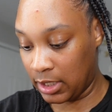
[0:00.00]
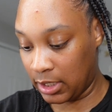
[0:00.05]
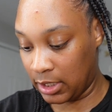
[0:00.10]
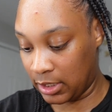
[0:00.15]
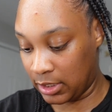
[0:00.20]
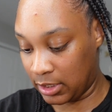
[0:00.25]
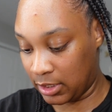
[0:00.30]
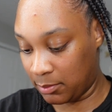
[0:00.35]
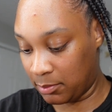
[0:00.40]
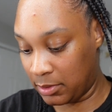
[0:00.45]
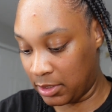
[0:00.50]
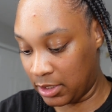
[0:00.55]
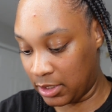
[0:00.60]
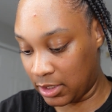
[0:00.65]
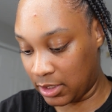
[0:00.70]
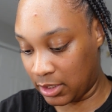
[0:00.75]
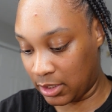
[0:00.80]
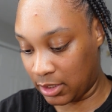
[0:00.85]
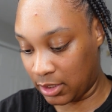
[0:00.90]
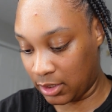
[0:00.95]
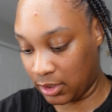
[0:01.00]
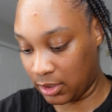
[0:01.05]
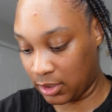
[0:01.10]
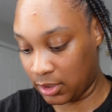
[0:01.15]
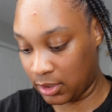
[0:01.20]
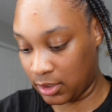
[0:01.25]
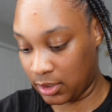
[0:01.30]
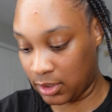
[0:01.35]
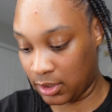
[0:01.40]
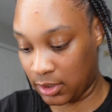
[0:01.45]
and to be
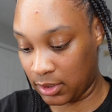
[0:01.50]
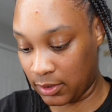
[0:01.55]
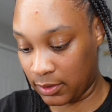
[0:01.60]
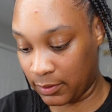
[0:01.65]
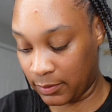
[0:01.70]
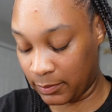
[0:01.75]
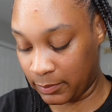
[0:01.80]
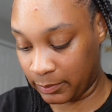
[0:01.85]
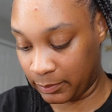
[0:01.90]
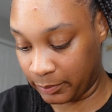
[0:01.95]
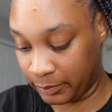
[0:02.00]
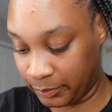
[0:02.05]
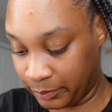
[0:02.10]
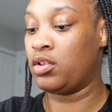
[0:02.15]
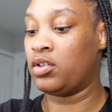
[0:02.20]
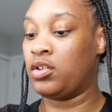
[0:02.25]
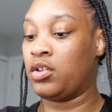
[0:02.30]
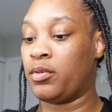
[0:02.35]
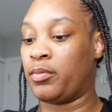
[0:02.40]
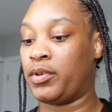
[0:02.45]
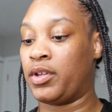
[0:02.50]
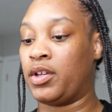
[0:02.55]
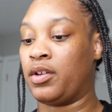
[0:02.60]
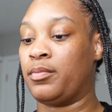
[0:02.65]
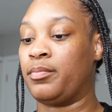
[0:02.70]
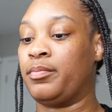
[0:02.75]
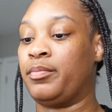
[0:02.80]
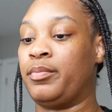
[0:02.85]
snug. There we go.